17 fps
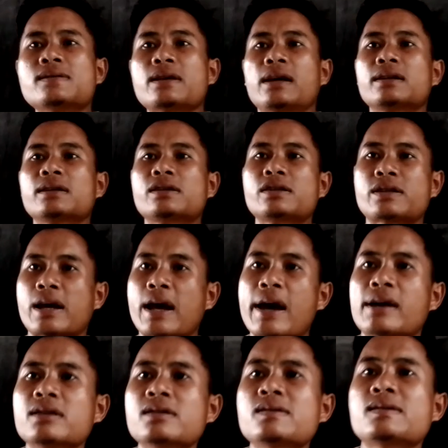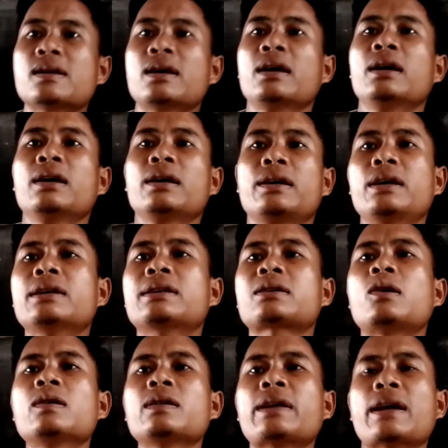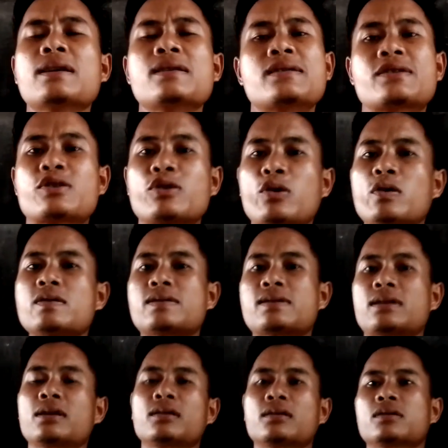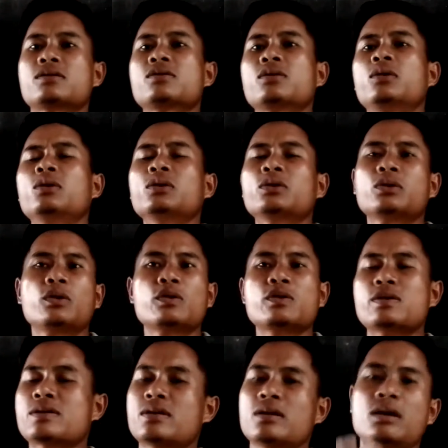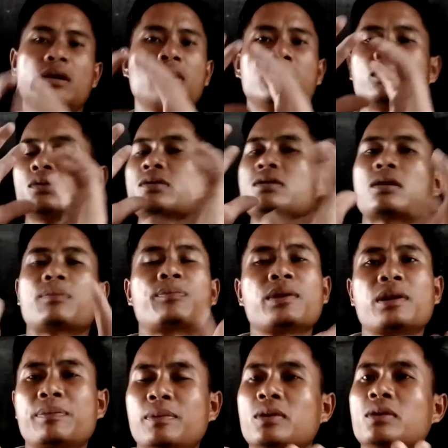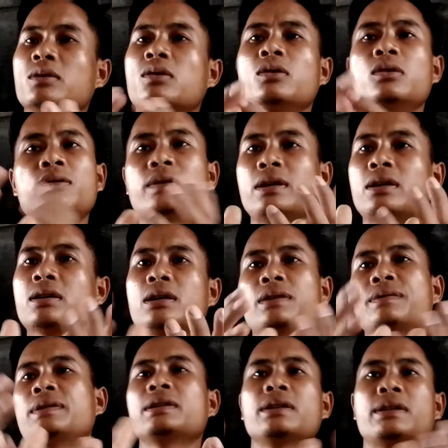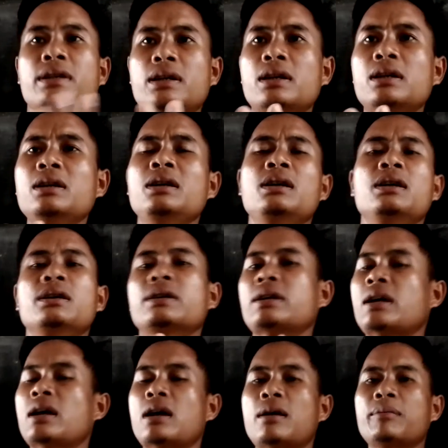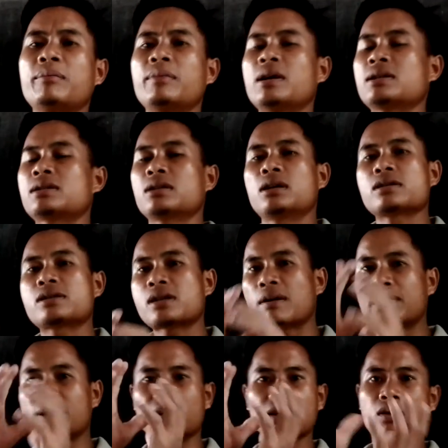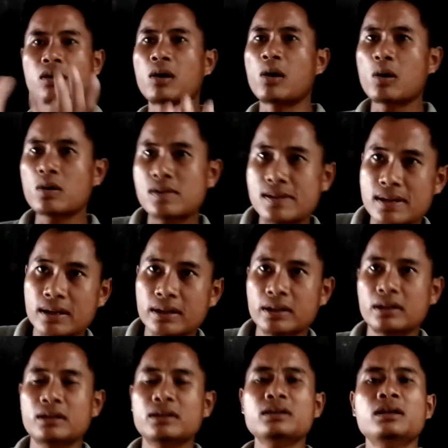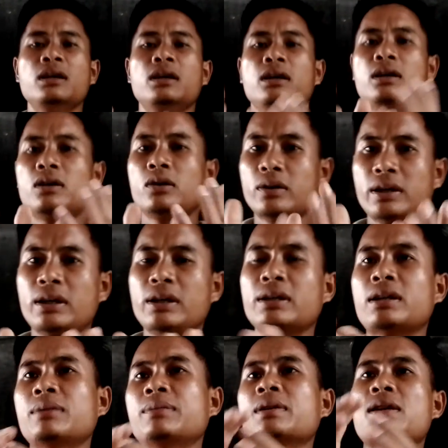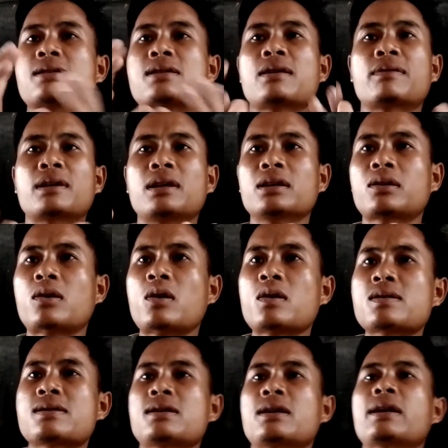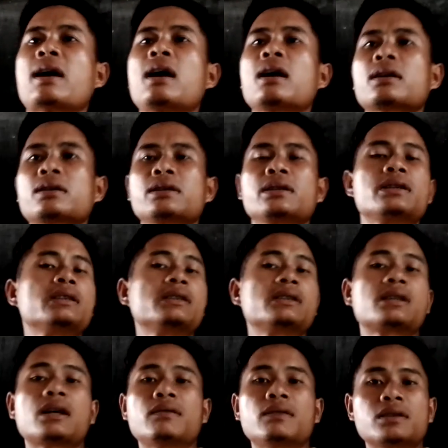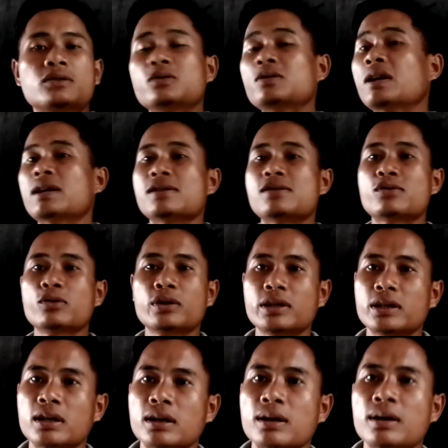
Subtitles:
and chants. It contains tunes, and so those are people who were living there. They made several gods, and then they made several gods like Agni, Indra, Varuna, and Surya.